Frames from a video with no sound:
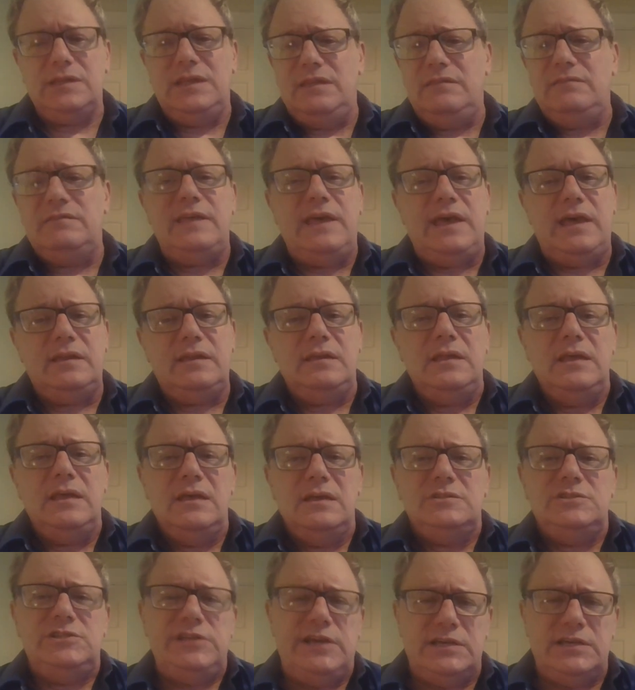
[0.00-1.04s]
that
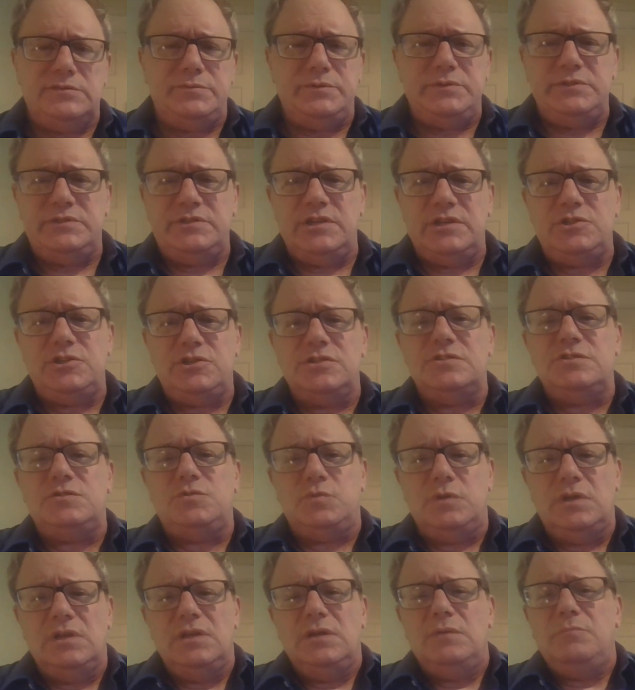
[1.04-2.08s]
jazz musicians
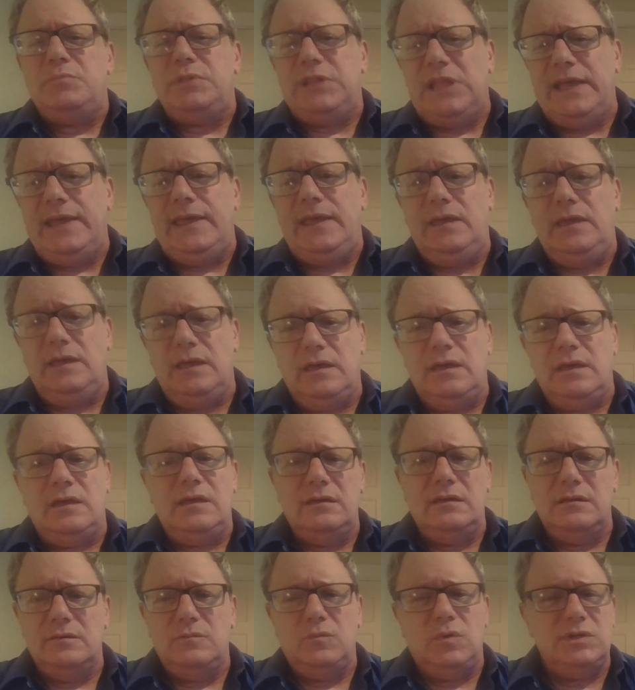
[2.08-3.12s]
play
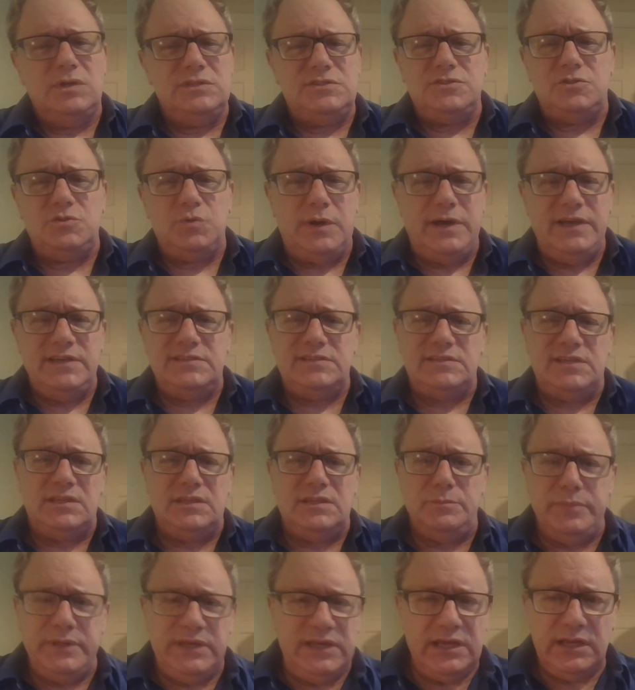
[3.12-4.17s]
once or twice at
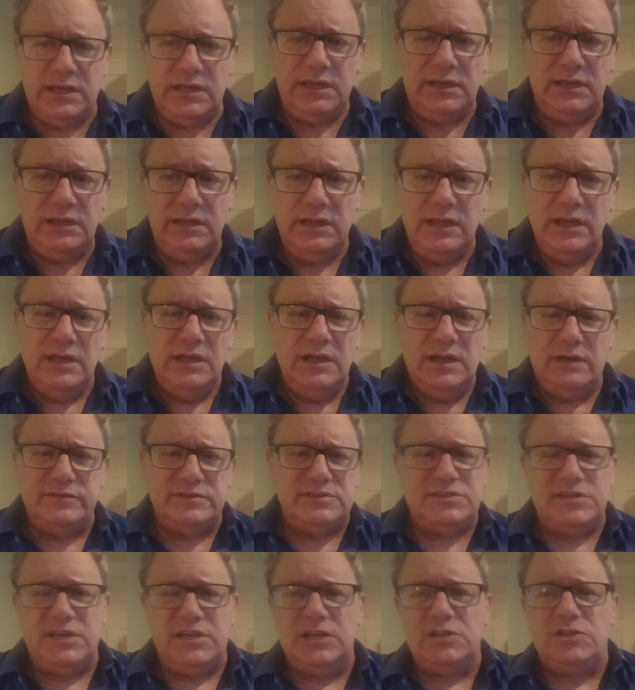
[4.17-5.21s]
the beginning of a
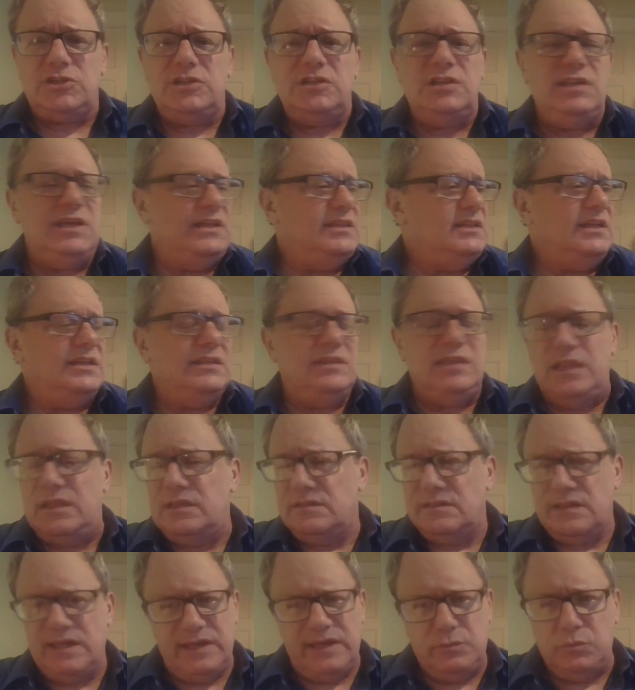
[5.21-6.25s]
session, and then
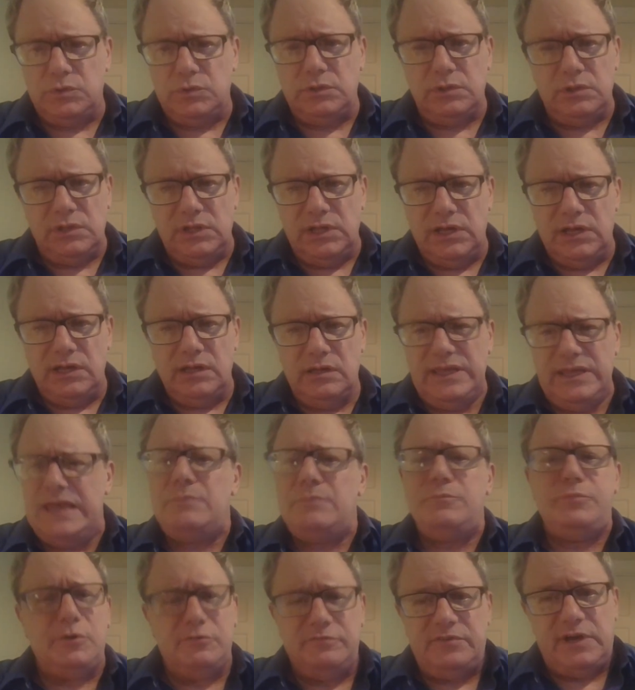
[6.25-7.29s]
they will
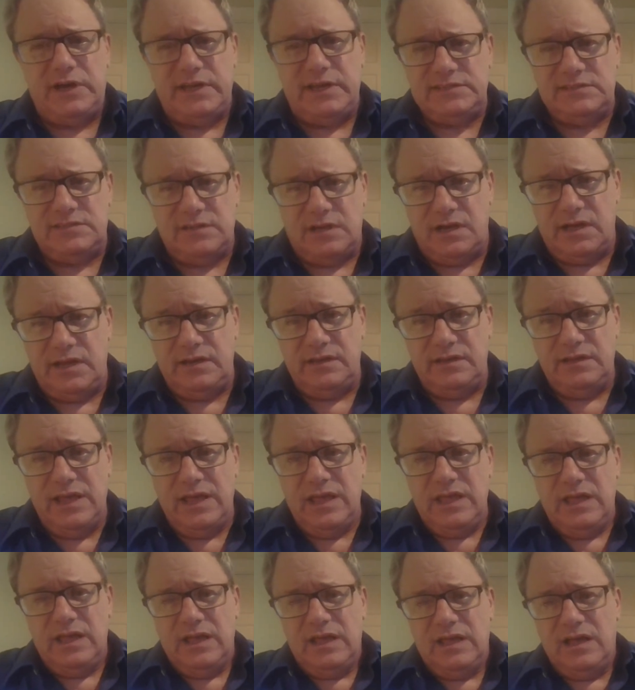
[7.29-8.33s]
improvise on
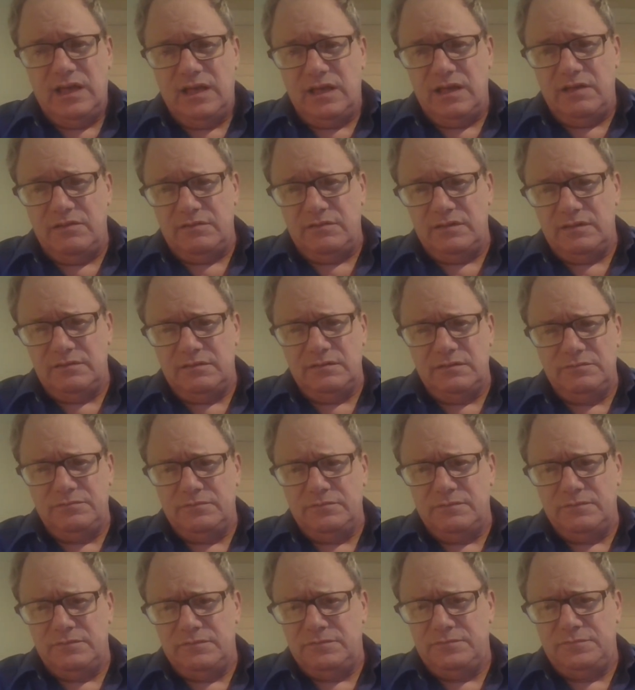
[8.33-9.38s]

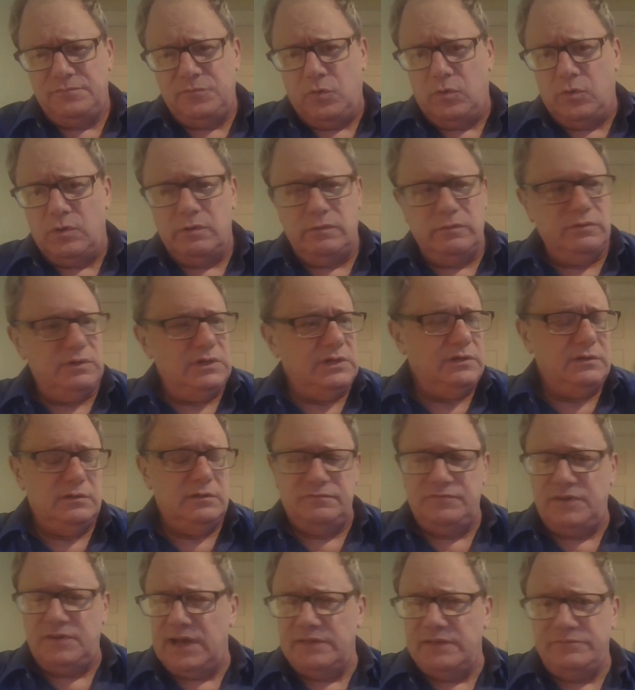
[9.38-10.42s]
for
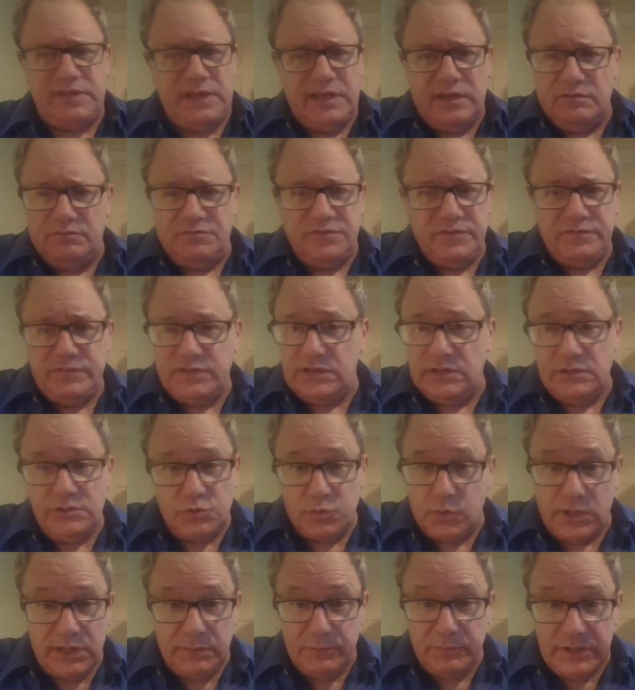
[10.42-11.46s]
5, 10, 15,
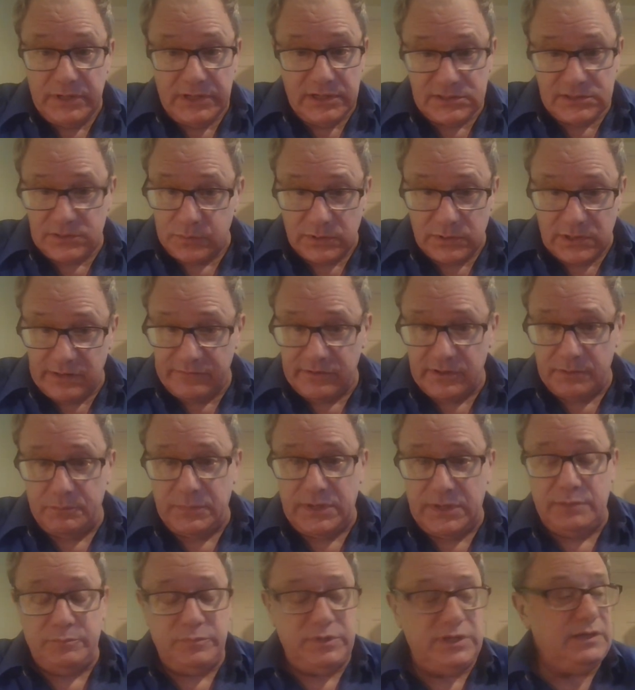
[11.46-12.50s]
20 minutes, whatever it
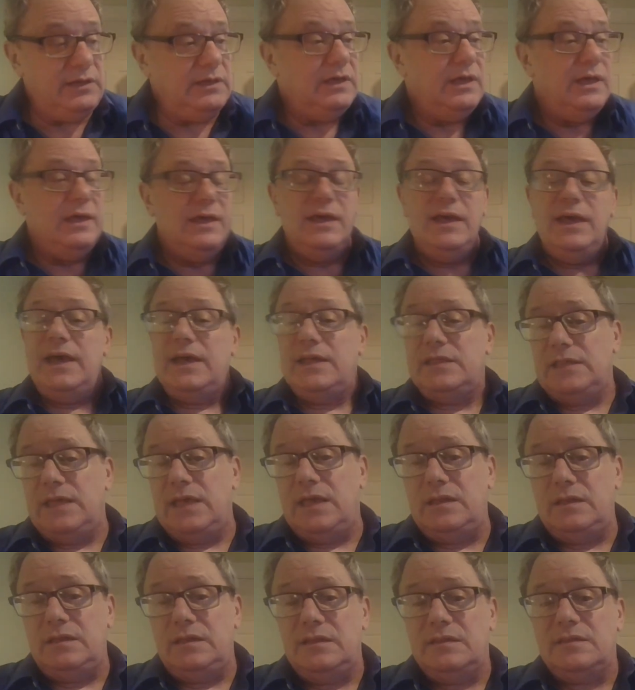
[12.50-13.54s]
may be, and
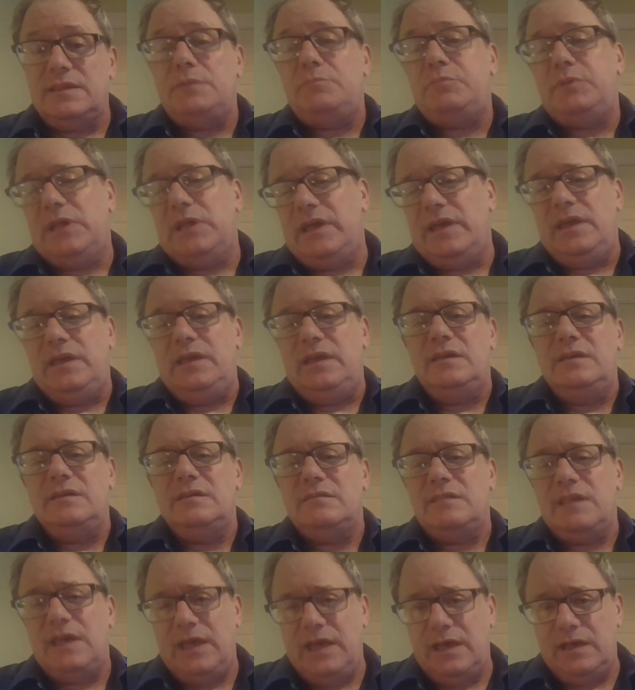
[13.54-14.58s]
then they play
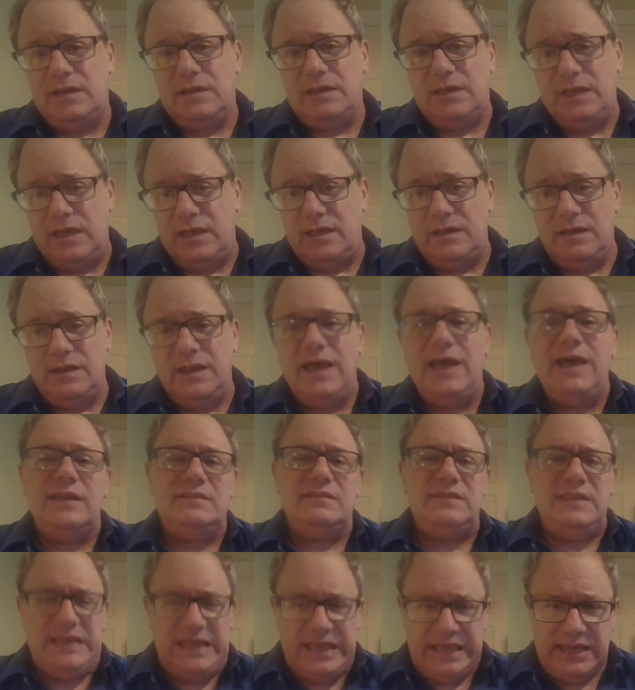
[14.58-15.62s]
the head again
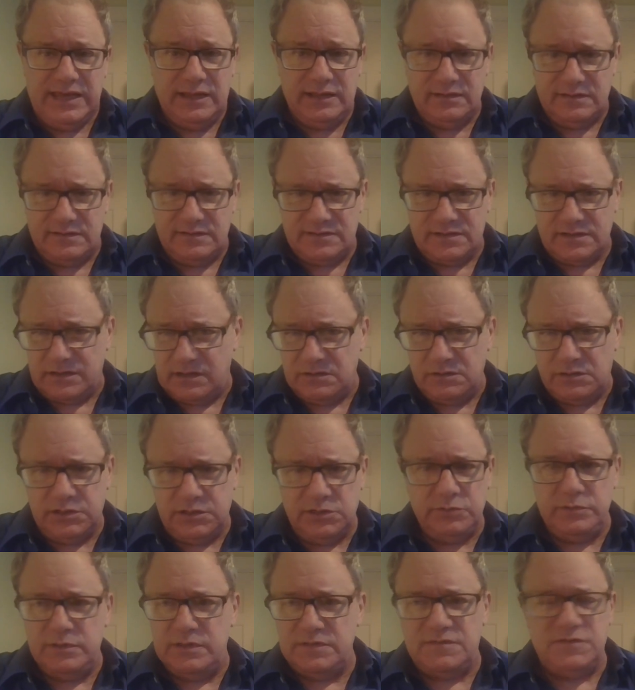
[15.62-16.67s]
at the end to
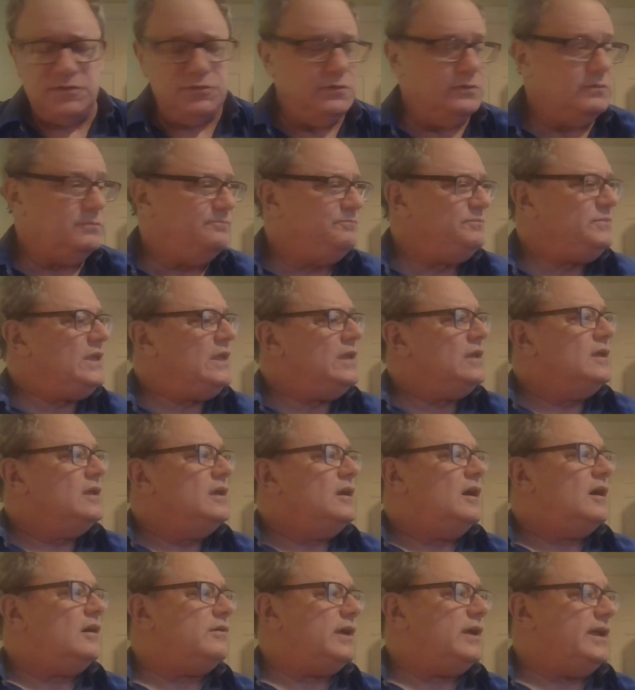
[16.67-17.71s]
conclude the tune.
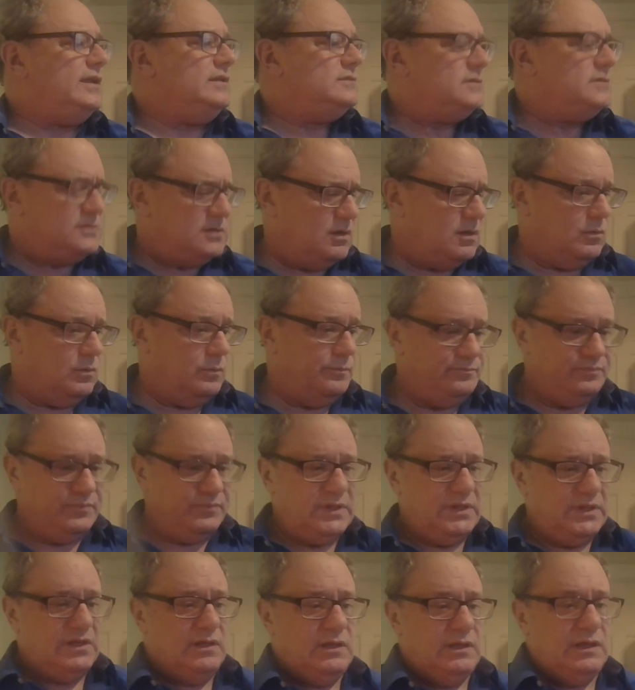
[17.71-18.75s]
All right, so
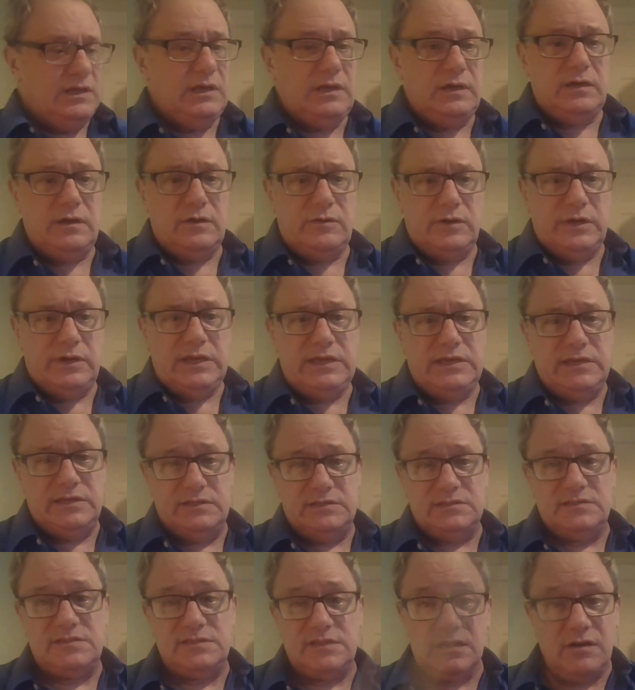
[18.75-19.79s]
here
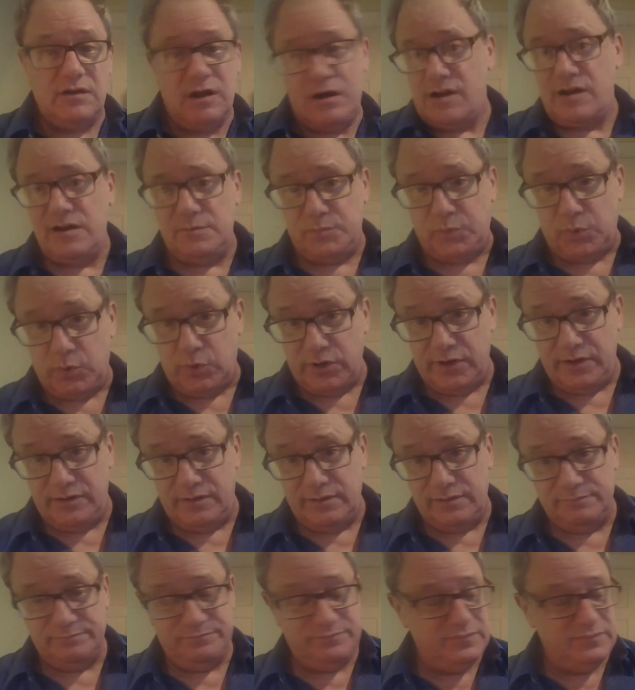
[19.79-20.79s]
is Cardboard.